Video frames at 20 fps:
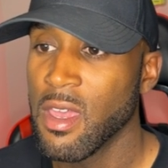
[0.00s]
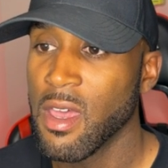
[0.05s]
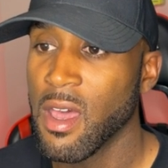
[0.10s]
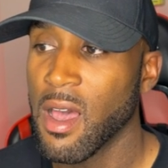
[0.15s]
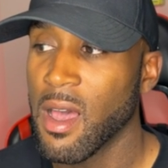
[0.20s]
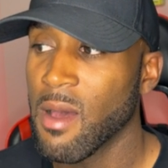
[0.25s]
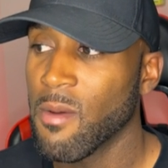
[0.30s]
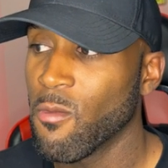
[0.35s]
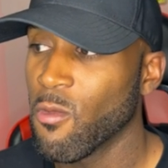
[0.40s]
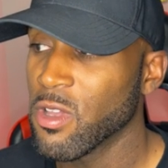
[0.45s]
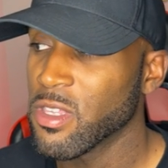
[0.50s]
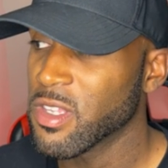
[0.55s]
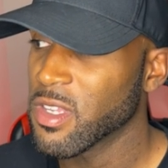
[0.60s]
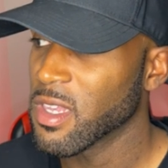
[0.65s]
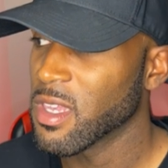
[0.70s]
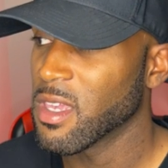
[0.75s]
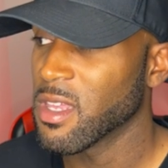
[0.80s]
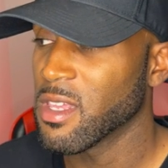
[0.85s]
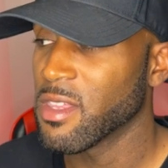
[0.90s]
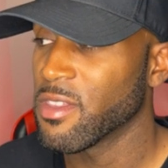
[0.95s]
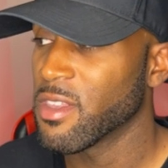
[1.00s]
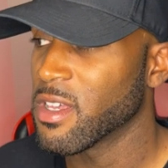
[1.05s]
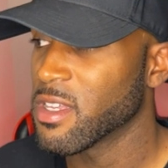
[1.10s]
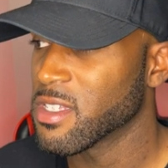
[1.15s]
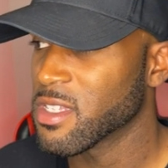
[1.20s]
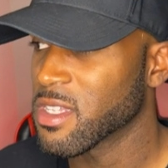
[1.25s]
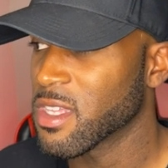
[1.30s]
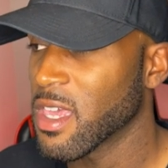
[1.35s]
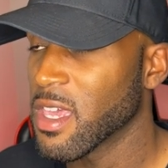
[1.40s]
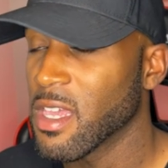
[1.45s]
Um, once again, it
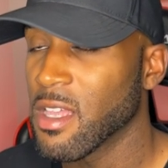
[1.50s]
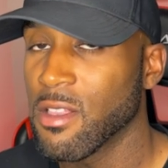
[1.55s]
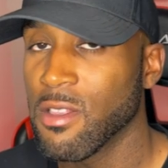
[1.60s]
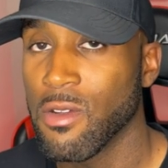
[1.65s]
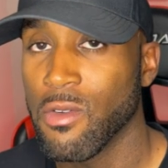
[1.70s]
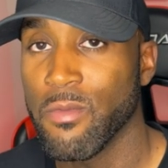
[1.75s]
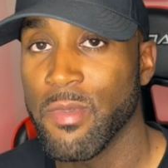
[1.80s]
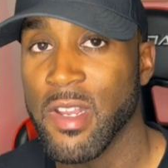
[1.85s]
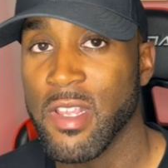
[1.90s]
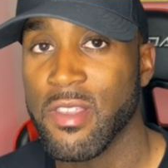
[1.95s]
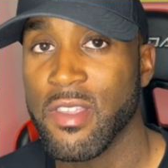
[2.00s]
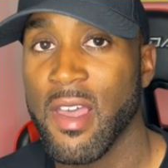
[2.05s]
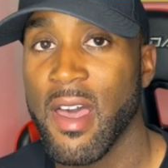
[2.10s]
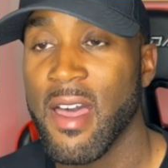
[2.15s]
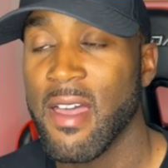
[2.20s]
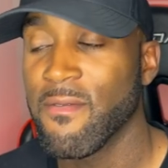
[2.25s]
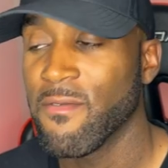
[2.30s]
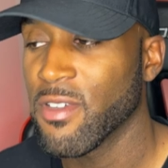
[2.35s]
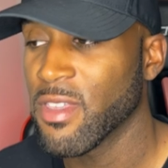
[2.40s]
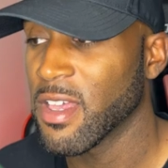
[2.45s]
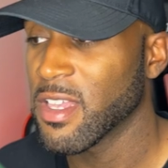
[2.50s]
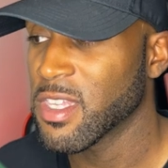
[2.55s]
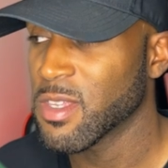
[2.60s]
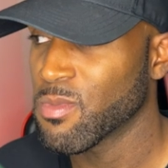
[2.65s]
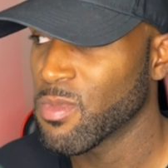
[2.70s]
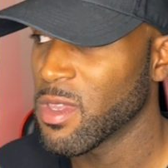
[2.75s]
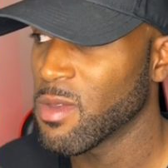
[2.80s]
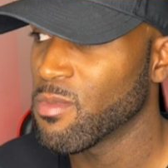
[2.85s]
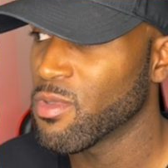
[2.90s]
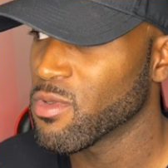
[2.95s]
does take a little bit of time for that
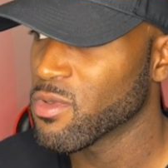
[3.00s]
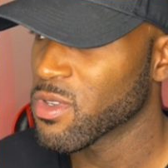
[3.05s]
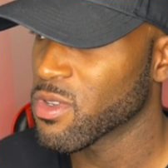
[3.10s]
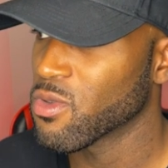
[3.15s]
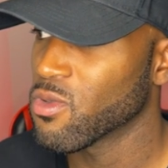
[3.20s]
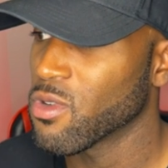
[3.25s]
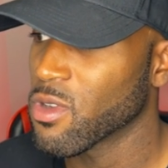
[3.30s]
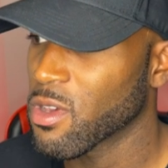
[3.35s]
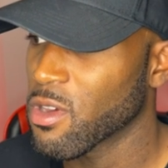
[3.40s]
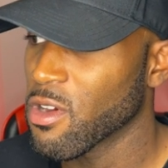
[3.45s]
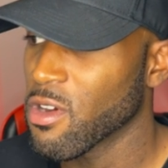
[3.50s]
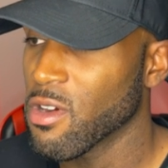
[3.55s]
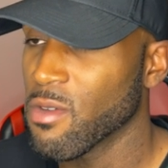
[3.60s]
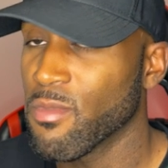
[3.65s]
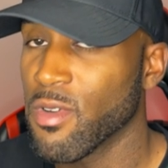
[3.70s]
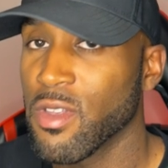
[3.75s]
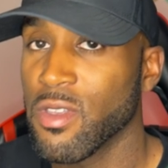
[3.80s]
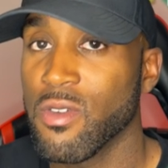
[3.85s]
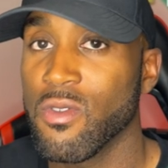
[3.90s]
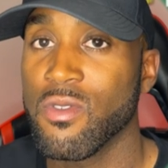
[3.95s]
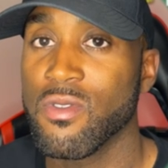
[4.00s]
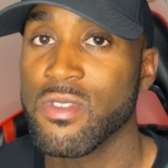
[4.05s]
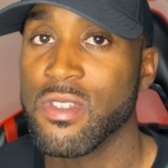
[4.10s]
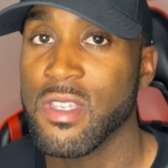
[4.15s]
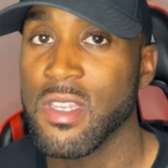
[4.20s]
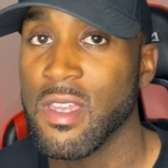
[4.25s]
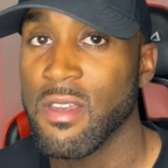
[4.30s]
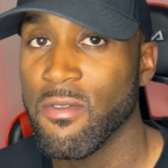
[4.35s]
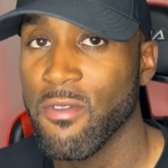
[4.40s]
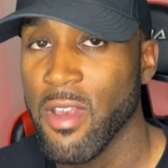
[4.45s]
speed boost to occur, but you will
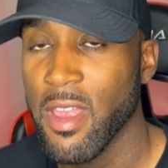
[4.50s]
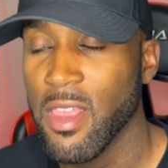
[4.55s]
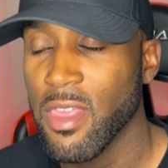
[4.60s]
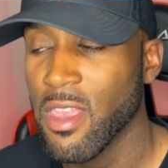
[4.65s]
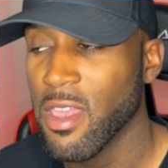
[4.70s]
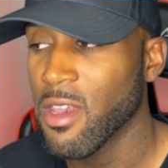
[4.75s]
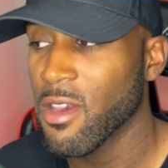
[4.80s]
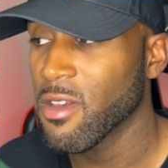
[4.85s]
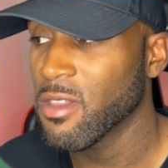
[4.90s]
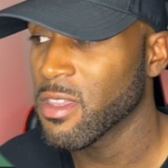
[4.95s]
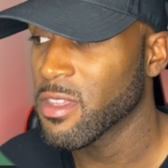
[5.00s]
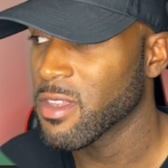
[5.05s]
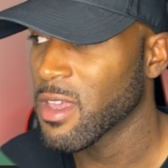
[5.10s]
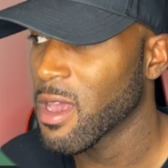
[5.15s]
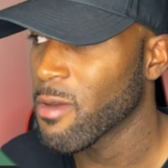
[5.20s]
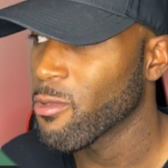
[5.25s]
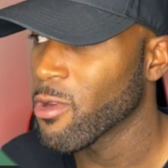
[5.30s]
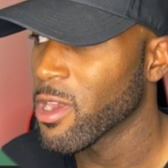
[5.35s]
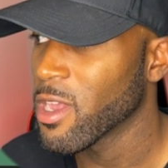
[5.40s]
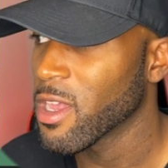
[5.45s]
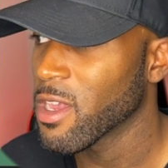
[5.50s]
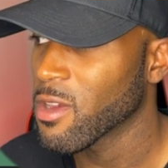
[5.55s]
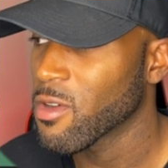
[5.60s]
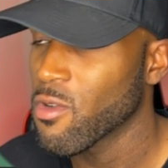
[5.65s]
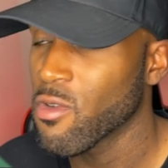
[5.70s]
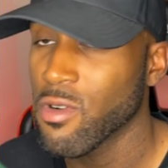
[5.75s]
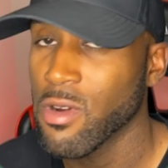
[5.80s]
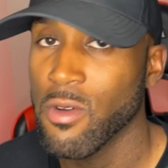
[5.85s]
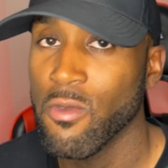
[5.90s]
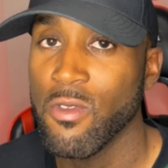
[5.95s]
see it right there in the top right hand
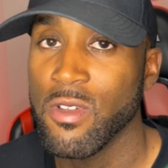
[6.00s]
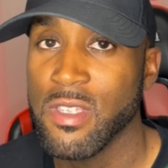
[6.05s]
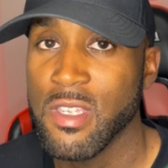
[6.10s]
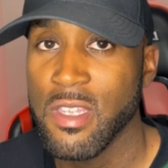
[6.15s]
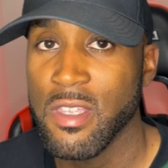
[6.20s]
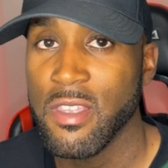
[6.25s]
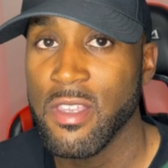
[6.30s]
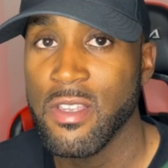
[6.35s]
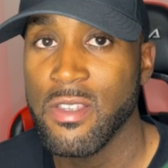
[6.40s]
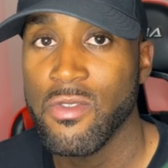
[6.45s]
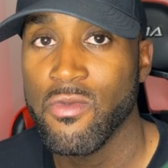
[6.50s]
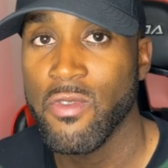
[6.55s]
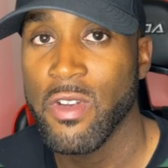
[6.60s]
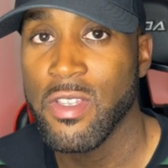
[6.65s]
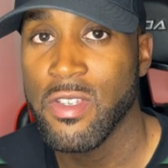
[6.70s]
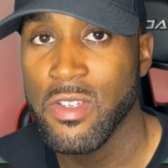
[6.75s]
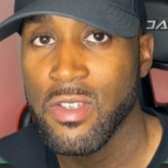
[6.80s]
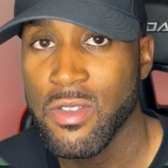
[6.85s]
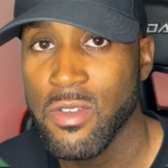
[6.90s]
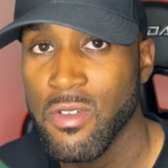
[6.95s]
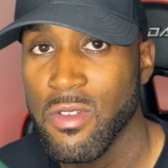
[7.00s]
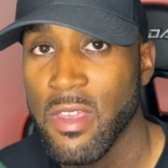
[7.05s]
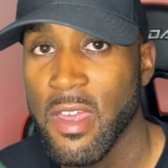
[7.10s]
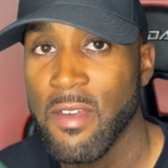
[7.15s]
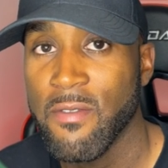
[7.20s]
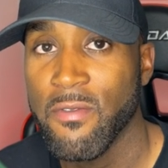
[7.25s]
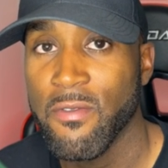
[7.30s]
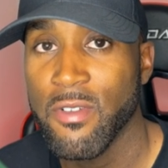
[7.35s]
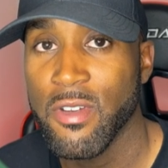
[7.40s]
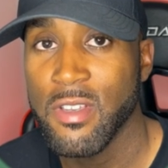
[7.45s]
corner once it does register
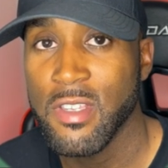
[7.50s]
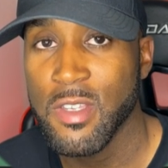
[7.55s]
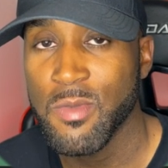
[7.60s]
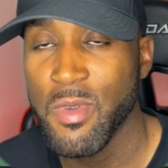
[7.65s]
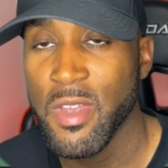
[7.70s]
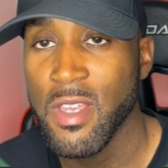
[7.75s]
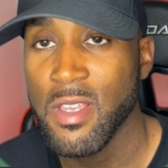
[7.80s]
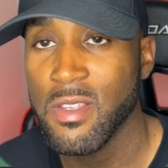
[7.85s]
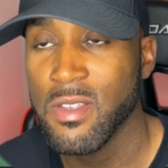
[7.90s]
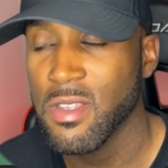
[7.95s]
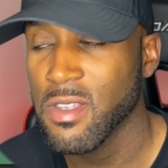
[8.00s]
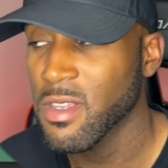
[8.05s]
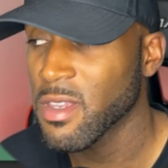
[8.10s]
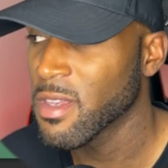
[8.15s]
that free space.